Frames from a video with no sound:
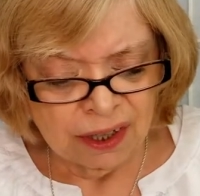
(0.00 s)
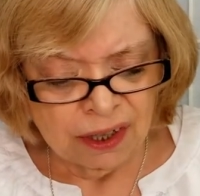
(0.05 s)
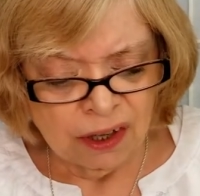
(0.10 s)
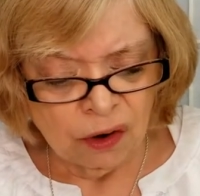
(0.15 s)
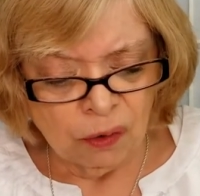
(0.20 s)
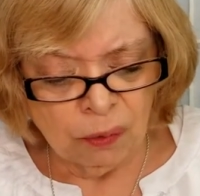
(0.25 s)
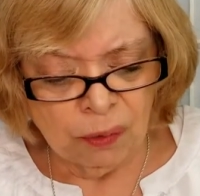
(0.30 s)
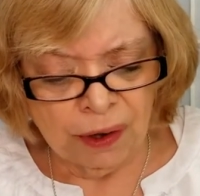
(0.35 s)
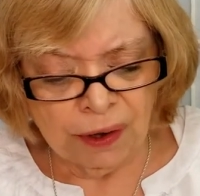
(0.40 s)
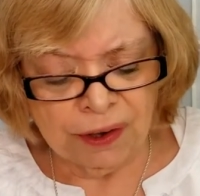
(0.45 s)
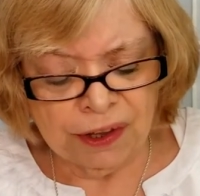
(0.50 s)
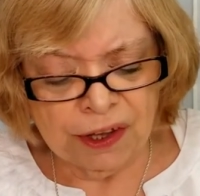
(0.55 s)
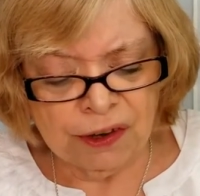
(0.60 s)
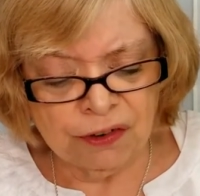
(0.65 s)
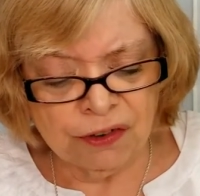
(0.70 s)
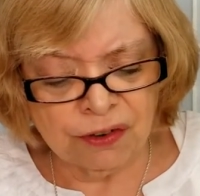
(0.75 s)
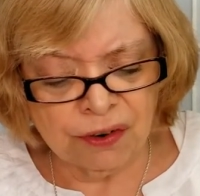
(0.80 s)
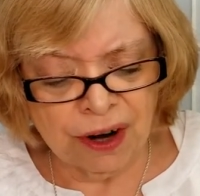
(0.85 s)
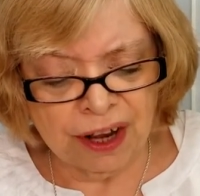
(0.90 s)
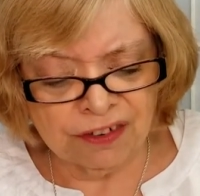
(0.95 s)
Will you
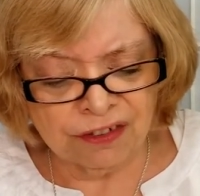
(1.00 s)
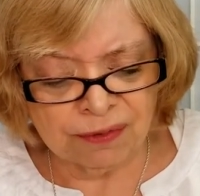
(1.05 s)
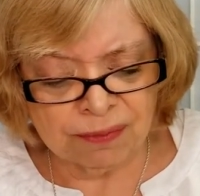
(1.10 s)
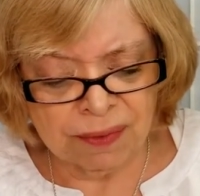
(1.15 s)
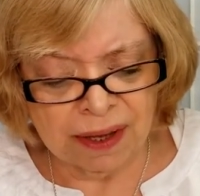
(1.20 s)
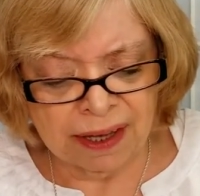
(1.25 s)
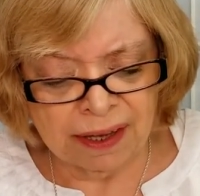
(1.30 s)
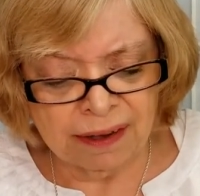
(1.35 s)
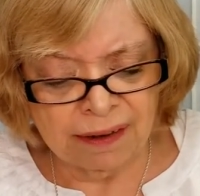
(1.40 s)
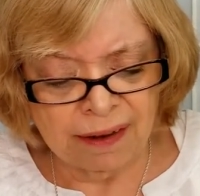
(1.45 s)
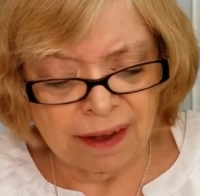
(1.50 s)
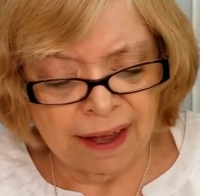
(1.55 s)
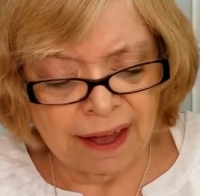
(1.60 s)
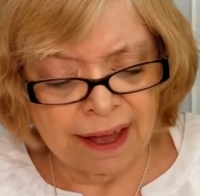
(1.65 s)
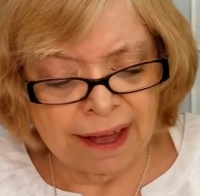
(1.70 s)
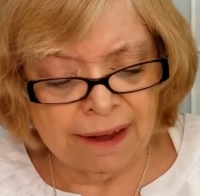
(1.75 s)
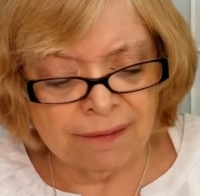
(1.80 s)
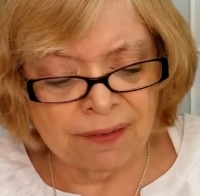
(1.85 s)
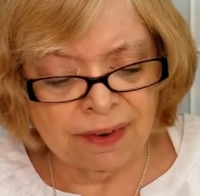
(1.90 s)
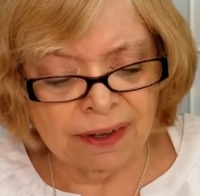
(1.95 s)
trust me
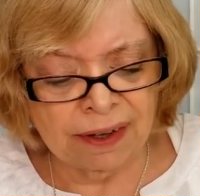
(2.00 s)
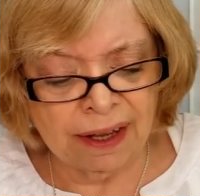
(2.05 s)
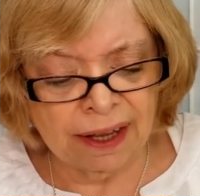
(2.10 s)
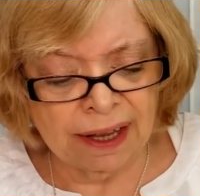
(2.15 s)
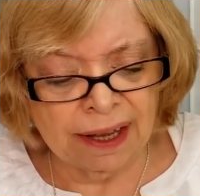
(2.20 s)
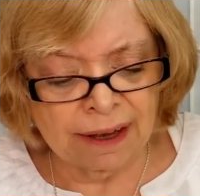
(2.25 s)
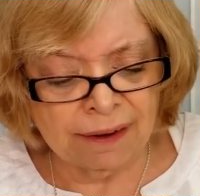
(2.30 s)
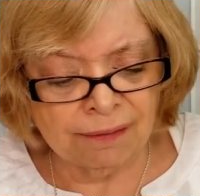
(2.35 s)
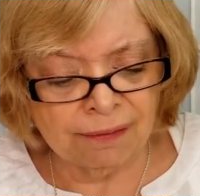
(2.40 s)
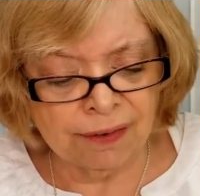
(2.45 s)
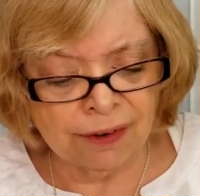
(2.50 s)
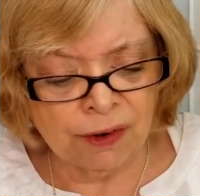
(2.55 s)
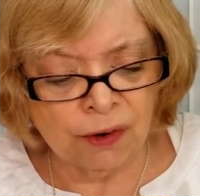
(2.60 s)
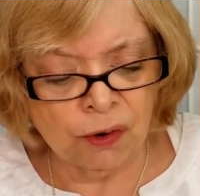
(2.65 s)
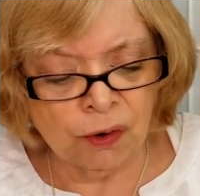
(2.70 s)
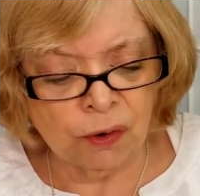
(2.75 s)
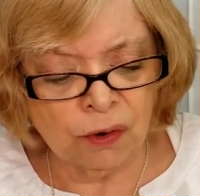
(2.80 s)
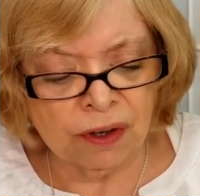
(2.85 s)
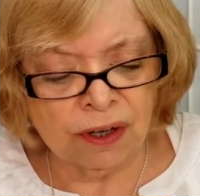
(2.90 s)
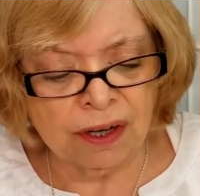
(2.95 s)
even if
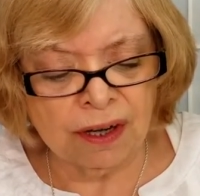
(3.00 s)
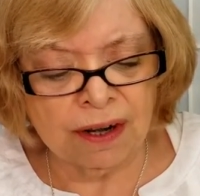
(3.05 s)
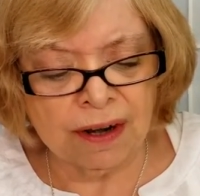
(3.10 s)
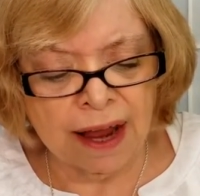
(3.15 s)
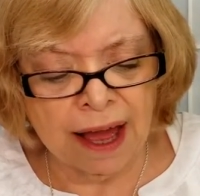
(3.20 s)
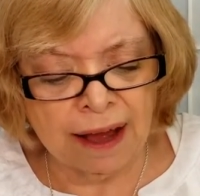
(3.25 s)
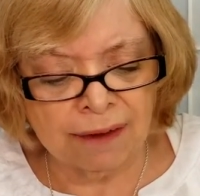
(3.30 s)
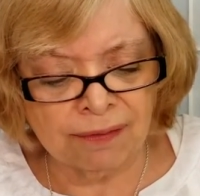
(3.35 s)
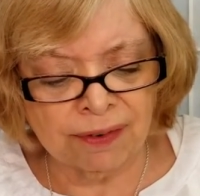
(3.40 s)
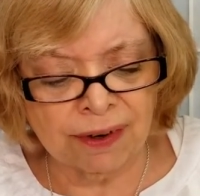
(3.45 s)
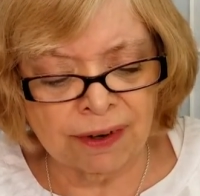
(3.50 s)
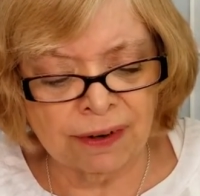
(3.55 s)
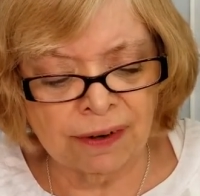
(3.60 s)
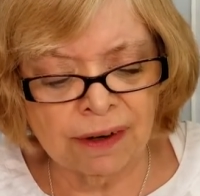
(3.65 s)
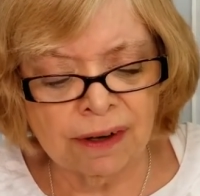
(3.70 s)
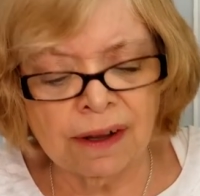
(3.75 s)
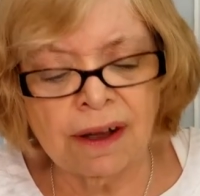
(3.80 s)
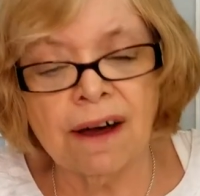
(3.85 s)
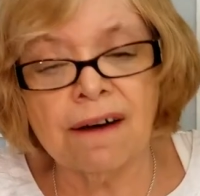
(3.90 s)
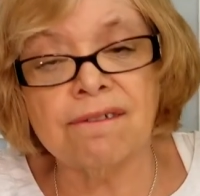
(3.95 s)
you never
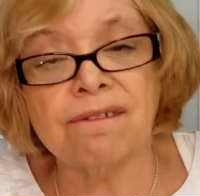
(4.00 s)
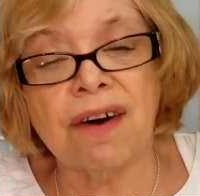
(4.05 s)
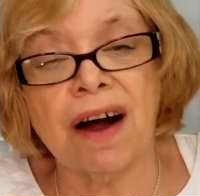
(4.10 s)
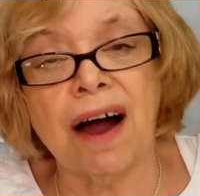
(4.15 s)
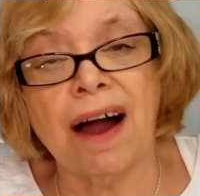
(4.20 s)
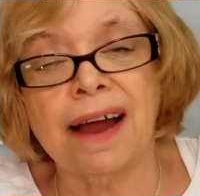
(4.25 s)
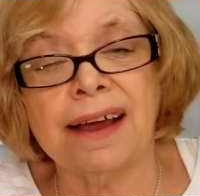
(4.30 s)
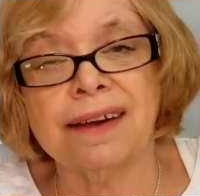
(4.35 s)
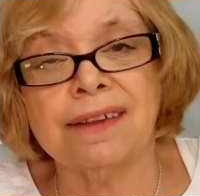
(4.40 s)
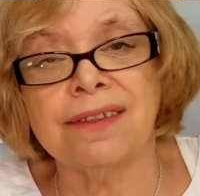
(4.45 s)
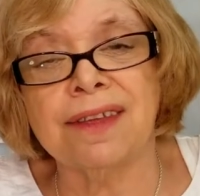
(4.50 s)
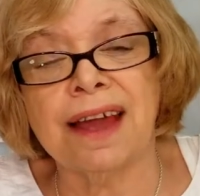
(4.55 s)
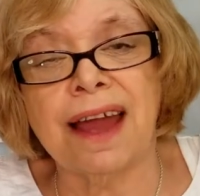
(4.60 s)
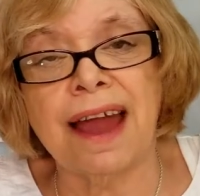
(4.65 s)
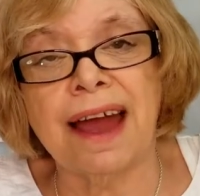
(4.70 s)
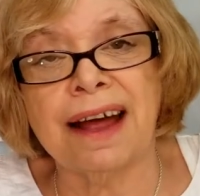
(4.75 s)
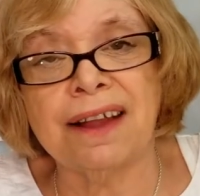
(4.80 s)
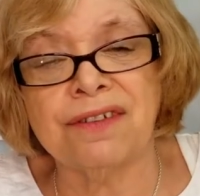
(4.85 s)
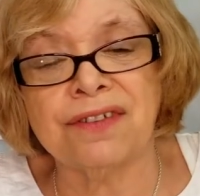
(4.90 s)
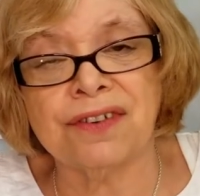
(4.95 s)
find the
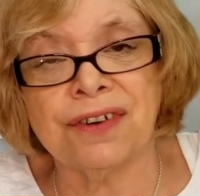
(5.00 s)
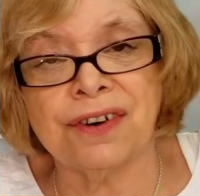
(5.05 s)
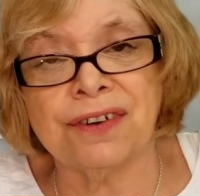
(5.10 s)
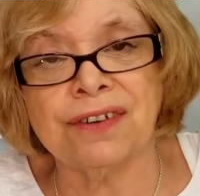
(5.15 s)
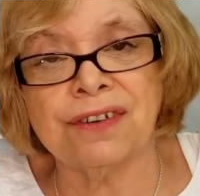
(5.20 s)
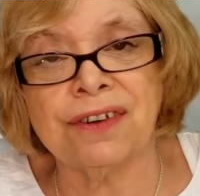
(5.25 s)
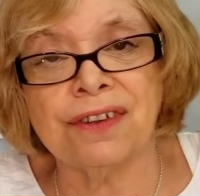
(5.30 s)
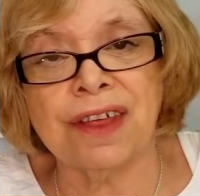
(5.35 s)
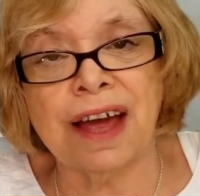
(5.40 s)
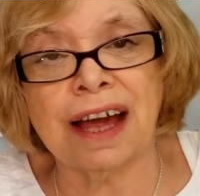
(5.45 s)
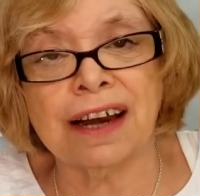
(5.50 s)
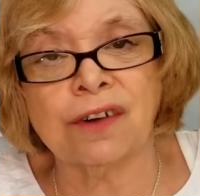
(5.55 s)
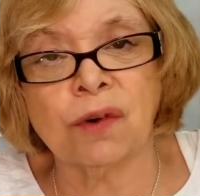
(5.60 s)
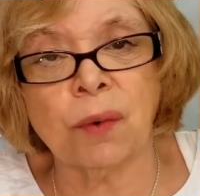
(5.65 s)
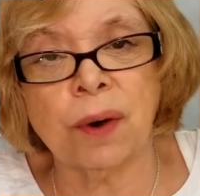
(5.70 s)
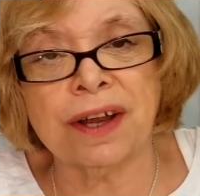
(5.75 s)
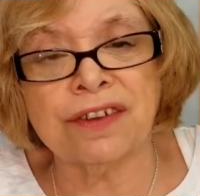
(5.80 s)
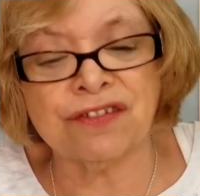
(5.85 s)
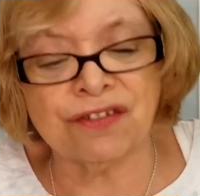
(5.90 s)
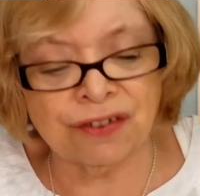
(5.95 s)
answer to that
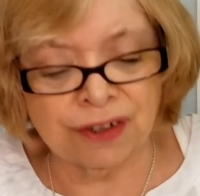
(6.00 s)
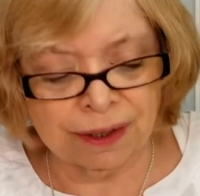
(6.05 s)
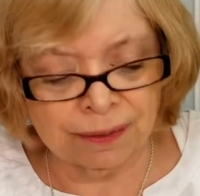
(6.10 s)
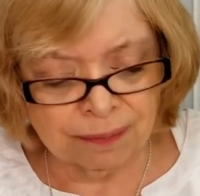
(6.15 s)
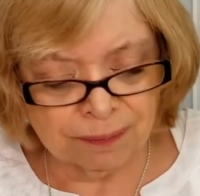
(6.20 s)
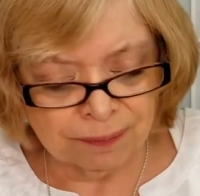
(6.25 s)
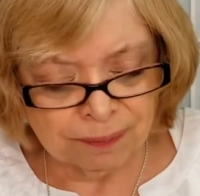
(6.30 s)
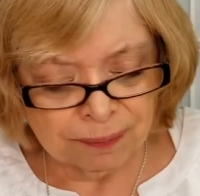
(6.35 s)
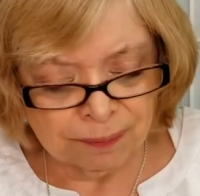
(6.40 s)
question?